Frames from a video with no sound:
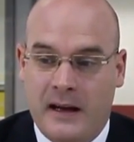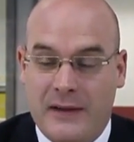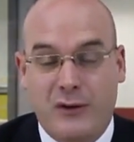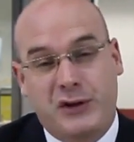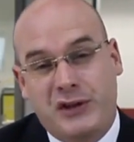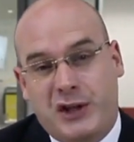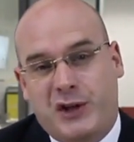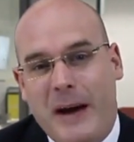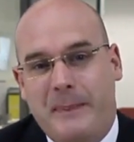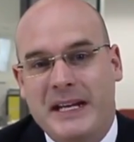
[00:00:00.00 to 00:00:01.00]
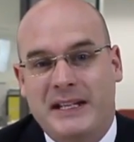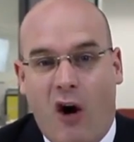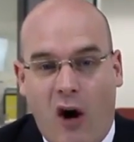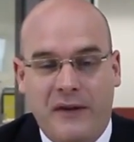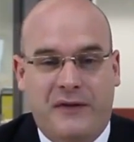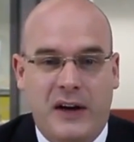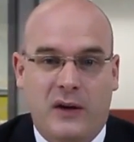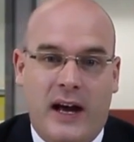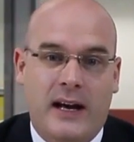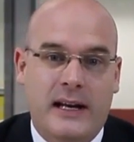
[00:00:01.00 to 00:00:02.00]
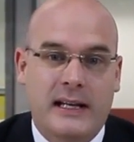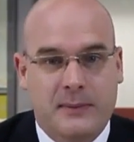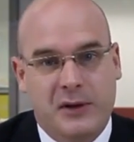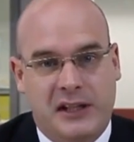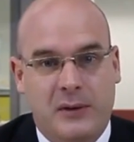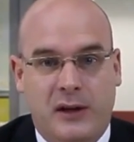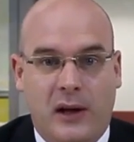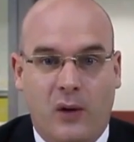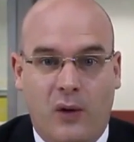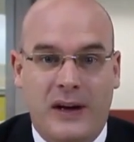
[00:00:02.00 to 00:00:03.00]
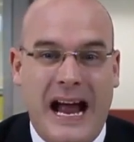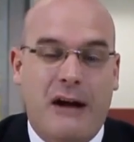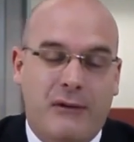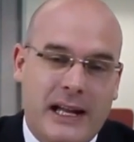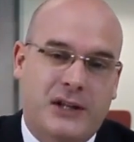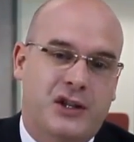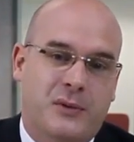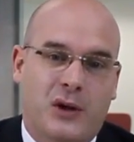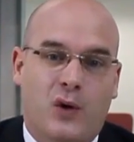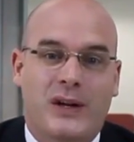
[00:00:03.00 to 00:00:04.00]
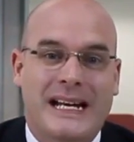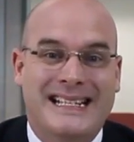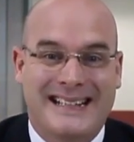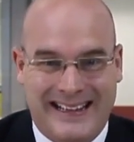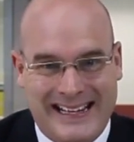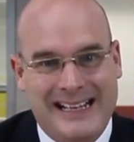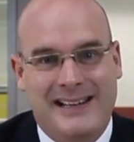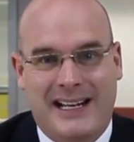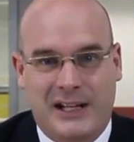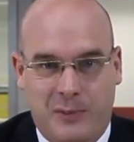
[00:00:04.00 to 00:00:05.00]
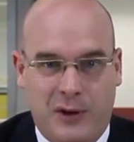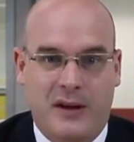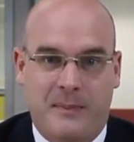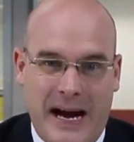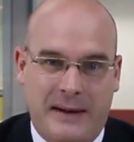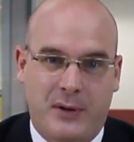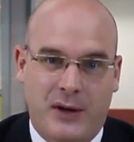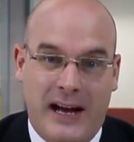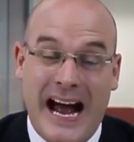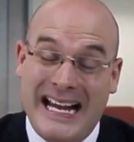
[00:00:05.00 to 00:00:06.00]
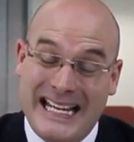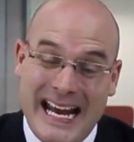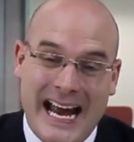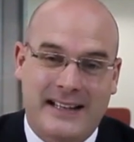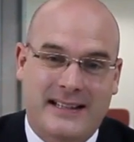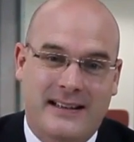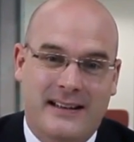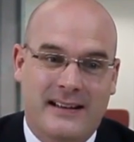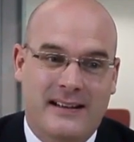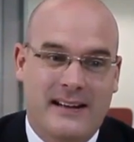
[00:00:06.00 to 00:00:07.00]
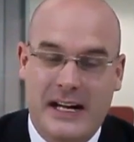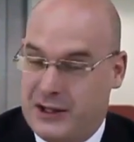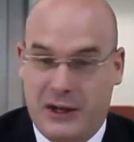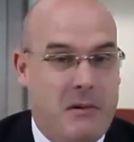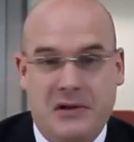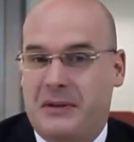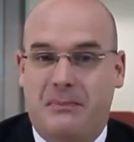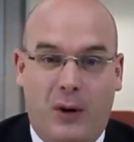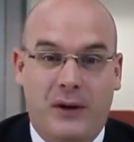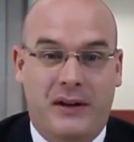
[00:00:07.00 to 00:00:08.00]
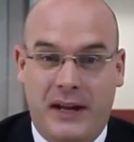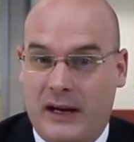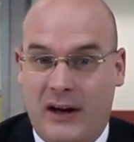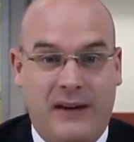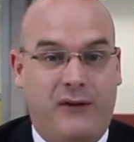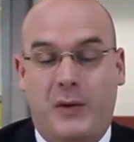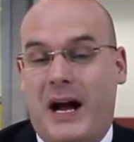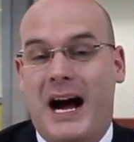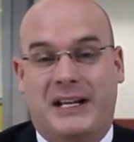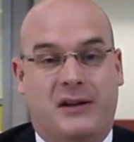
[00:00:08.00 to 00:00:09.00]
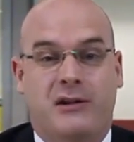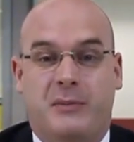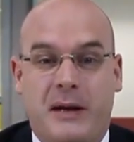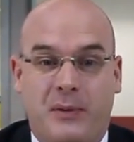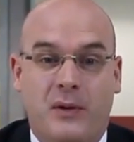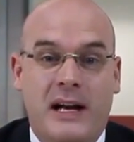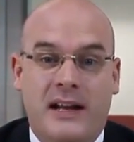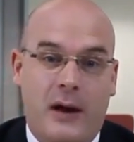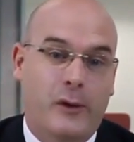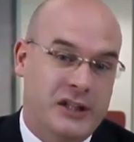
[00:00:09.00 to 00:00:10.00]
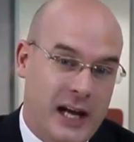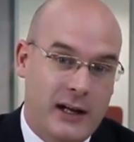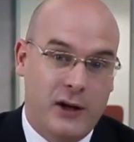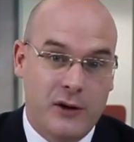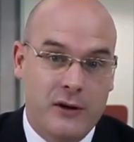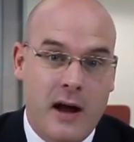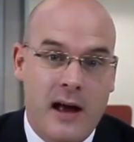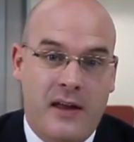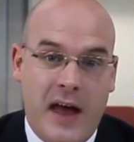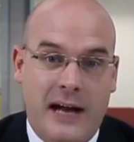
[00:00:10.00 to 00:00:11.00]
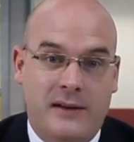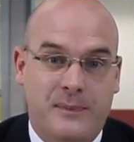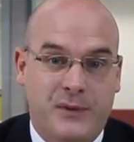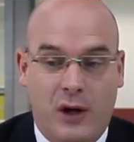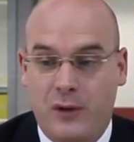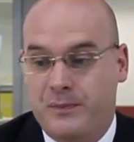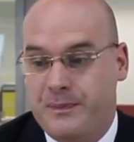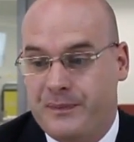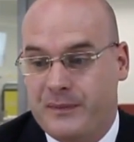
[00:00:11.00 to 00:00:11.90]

And the trap is, I feel that intimacy with the Lord, our relationship with the Lord, is the thing that gets put on the back burner, and yet it's the most important thing. Like, if you were to ask those people, they would tell you that, you know,